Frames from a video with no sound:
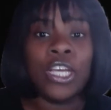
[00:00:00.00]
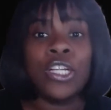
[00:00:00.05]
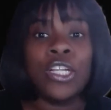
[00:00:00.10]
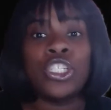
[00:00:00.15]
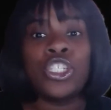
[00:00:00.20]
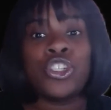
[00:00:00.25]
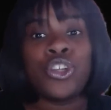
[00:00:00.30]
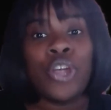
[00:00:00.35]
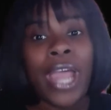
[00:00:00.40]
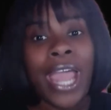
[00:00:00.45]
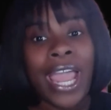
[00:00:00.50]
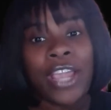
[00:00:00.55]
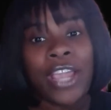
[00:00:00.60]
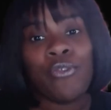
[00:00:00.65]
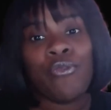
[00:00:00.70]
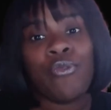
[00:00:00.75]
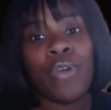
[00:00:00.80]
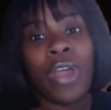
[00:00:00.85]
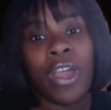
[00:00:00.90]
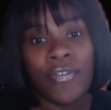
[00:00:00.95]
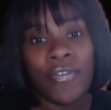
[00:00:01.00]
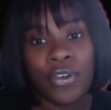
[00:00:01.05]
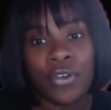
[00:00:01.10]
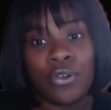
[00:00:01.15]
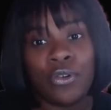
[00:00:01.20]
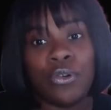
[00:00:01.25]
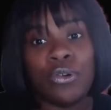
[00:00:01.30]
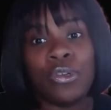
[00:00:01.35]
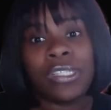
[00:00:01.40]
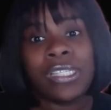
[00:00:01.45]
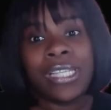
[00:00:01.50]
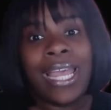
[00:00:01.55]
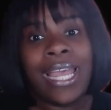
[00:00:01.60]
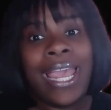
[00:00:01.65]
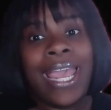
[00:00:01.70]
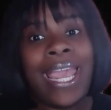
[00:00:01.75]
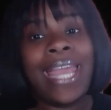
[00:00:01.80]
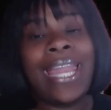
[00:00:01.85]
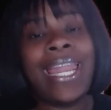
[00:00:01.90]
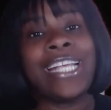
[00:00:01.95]
Track revenues
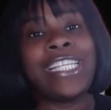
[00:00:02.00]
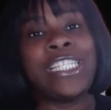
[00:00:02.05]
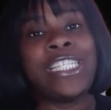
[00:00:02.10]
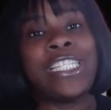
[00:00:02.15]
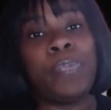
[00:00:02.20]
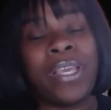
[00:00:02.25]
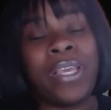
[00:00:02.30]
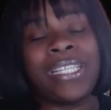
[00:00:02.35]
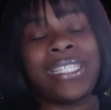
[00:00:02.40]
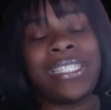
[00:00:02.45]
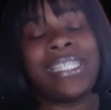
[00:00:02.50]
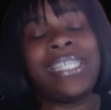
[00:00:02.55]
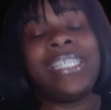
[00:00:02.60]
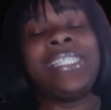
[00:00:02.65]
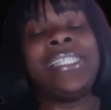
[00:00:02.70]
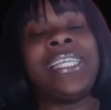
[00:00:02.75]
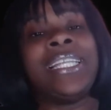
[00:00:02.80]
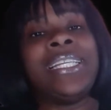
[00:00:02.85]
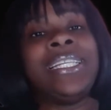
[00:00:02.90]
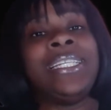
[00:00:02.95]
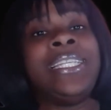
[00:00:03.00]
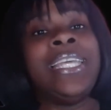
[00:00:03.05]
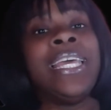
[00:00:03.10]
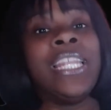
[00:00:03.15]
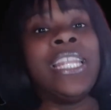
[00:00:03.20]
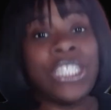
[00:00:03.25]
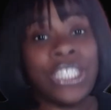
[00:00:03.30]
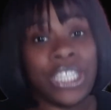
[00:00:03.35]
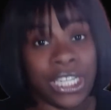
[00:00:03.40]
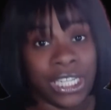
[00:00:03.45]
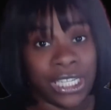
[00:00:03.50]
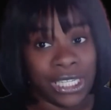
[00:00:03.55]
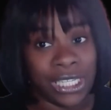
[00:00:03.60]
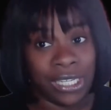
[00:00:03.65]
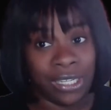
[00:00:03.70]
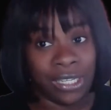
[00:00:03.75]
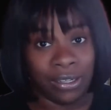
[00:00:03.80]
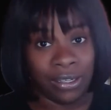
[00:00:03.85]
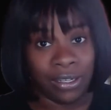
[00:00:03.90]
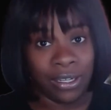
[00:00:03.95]
and expenses
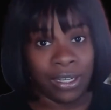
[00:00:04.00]
diligently.